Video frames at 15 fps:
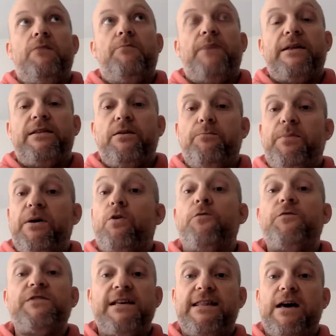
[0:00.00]
but
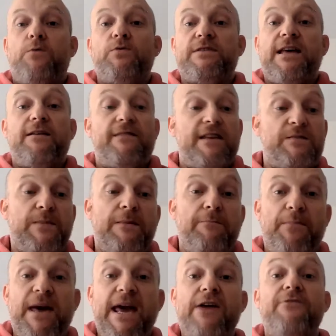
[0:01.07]
obviously there's been
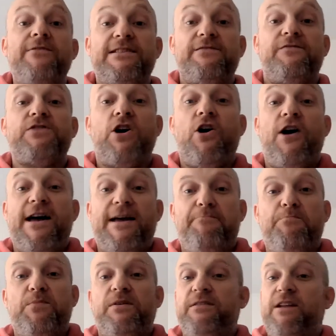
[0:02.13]
periods of
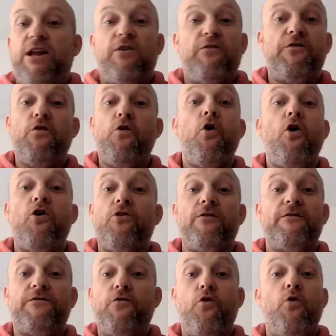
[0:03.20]
time, 4
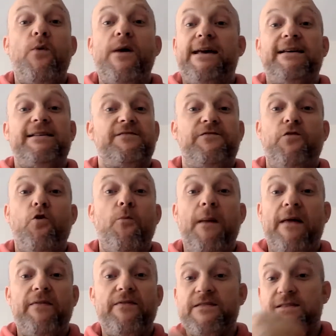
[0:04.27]
weeks, 4
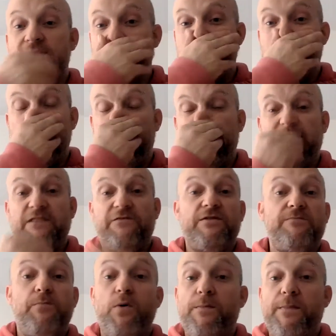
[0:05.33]
months at
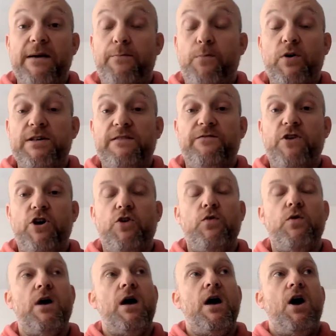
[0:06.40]
different points of
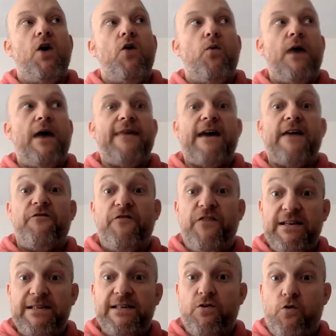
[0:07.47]
view, where that
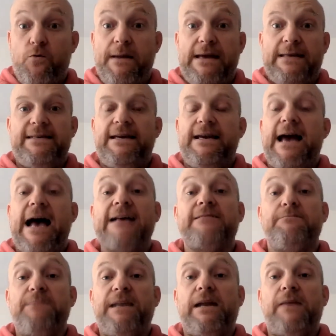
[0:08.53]
physical meeting
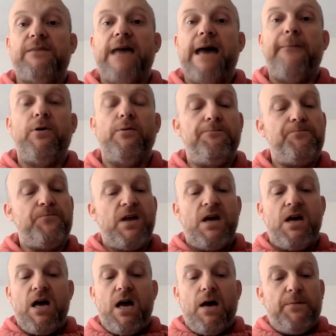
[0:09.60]
hasn't been able to happen.
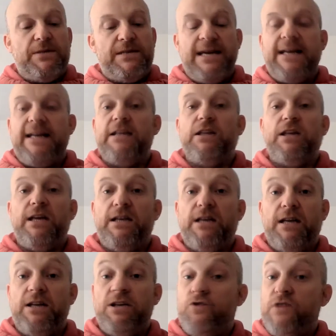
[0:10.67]
Particularly
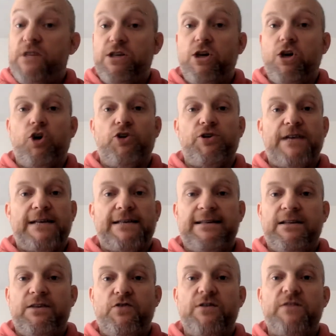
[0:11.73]
in the Christian context,
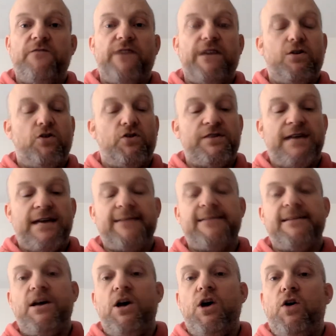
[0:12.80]
in the Christian faith
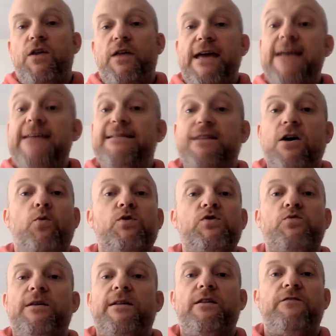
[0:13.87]
context, Easter was
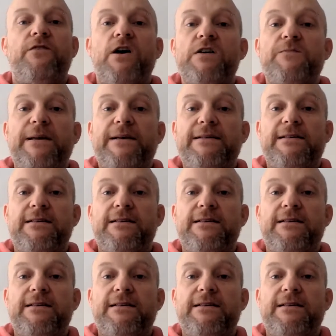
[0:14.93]
one of the first